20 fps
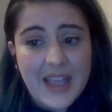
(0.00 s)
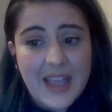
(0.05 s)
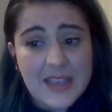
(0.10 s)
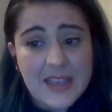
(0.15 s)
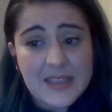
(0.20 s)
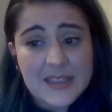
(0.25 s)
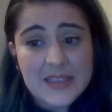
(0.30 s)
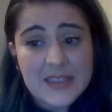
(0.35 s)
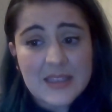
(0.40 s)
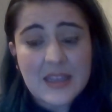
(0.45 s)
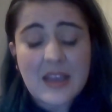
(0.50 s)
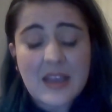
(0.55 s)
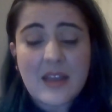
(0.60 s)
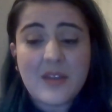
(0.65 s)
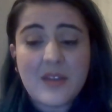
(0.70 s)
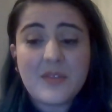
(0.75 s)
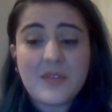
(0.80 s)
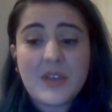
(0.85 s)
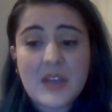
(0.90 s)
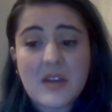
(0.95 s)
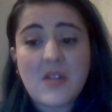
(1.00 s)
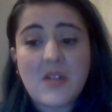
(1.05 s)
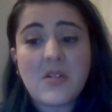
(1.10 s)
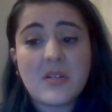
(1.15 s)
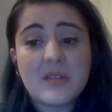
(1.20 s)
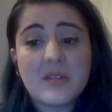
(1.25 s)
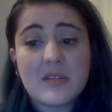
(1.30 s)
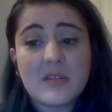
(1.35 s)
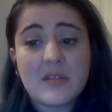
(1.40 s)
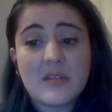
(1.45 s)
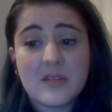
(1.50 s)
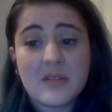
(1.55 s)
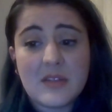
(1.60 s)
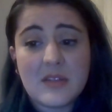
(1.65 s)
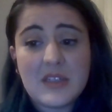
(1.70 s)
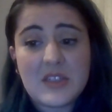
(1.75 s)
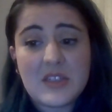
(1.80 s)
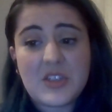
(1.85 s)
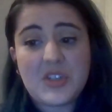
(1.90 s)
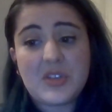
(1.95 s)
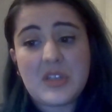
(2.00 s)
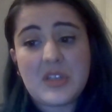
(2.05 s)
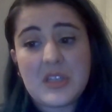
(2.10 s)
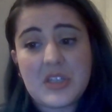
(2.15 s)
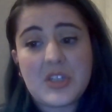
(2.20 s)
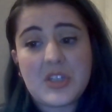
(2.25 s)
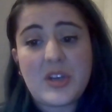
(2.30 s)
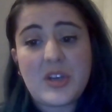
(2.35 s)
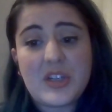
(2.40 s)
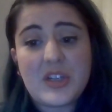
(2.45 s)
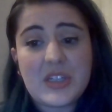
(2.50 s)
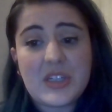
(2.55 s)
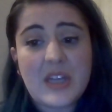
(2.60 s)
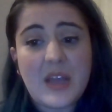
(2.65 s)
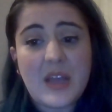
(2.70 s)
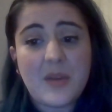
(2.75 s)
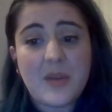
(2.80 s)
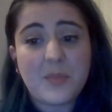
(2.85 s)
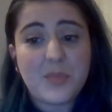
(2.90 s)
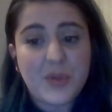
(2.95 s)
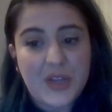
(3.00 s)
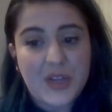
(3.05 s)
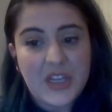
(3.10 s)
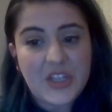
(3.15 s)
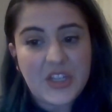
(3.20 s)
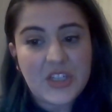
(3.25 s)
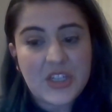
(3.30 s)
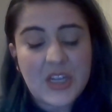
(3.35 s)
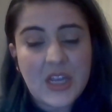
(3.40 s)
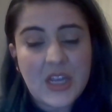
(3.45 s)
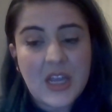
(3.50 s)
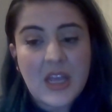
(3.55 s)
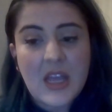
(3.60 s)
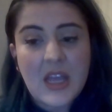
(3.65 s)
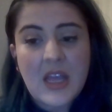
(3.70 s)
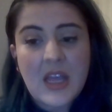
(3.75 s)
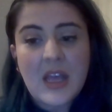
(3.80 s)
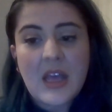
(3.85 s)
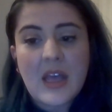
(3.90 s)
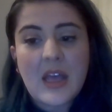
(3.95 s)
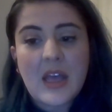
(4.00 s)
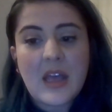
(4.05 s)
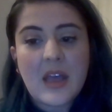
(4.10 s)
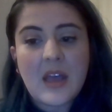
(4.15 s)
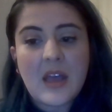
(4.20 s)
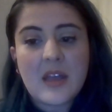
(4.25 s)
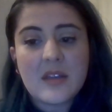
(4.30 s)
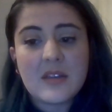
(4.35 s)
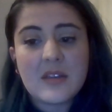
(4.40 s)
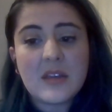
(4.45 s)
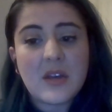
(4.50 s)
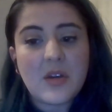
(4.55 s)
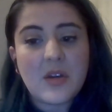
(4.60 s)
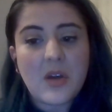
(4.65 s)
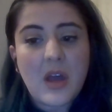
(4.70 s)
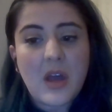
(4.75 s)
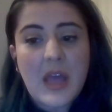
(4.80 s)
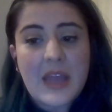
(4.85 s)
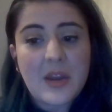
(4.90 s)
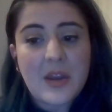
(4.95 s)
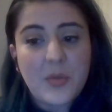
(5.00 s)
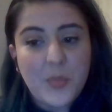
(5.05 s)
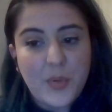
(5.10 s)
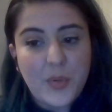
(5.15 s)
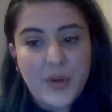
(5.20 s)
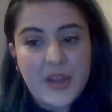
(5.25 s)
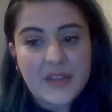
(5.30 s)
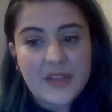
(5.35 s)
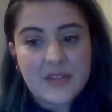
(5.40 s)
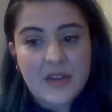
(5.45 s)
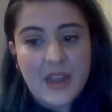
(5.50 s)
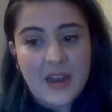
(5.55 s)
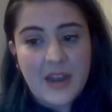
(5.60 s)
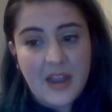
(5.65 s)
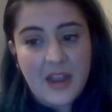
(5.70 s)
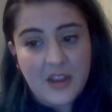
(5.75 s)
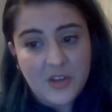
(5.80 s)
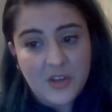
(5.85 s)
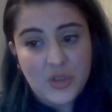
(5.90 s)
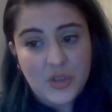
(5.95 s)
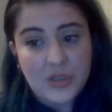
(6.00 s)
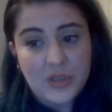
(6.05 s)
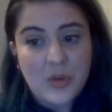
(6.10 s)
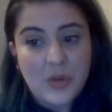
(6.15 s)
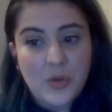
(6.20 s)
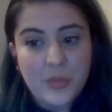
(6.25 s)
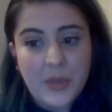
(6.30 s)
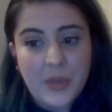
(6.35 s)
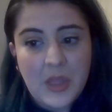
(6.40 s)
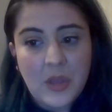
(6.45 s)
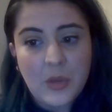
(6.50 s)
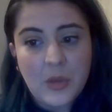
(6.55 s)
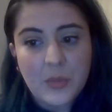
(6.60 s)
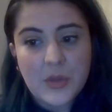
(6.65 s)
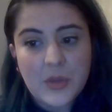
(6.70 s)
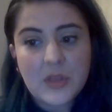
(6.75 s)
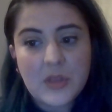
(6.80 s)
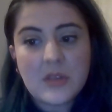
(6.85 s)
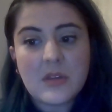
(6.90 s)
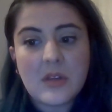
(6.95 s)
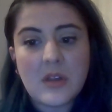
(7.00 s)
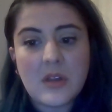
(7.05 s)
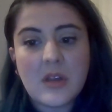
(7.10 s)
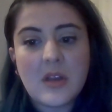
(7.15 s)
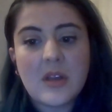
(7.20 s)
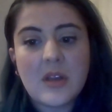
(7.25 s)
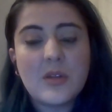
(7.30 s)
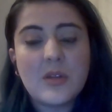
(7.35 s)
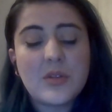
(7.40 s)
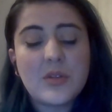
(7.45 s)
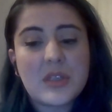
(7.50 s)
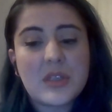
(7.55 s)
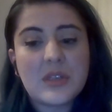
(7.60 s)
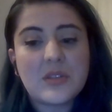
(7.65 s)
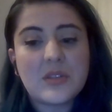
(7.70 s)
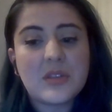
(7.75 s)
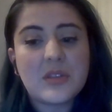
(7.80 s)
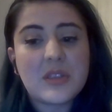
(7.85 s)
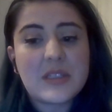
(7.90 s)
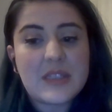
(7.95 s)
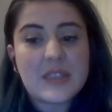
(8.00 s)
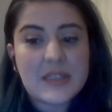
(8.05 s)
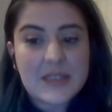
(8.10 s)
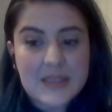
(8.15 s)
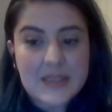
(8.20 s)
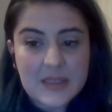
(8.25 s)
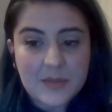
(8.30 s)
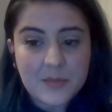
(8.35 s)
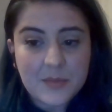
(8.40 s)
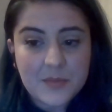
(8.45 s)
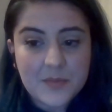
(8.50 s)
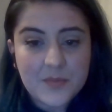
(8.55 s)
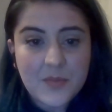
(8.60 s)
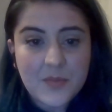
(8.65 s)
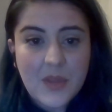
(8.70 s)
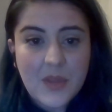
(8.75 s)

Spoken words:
case, we call this situation a breach. An operator, an actual human, looks into the system,